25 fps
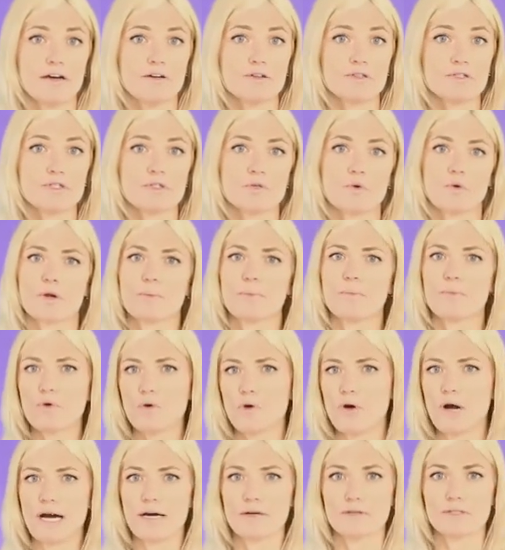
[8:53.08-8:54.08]
house or
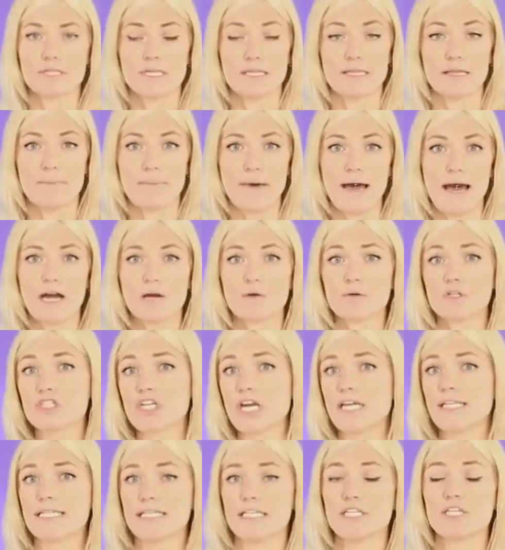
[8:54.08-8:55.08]
pool house in the back, which
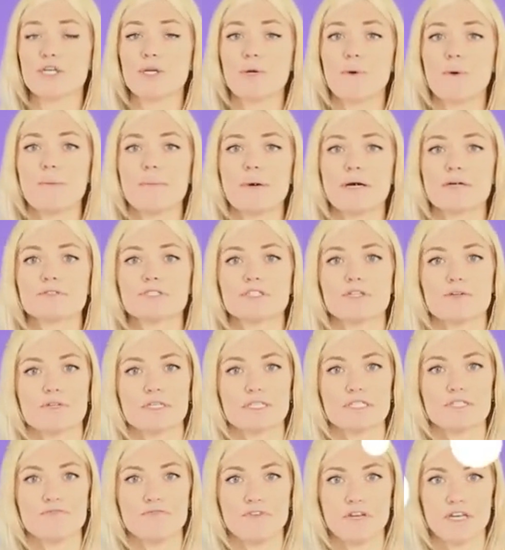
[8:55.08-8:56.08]
I didn't know about till
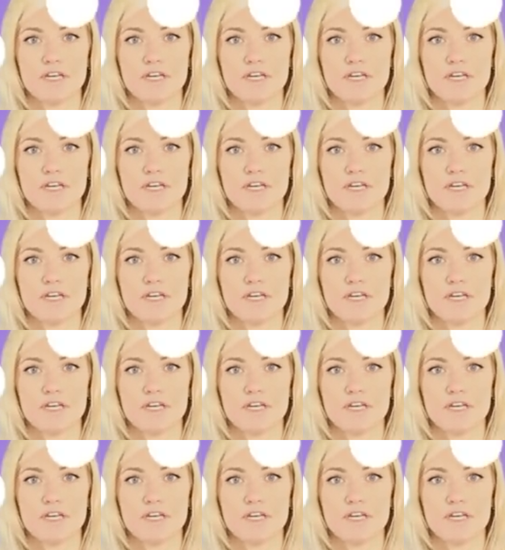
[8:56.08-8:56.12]
this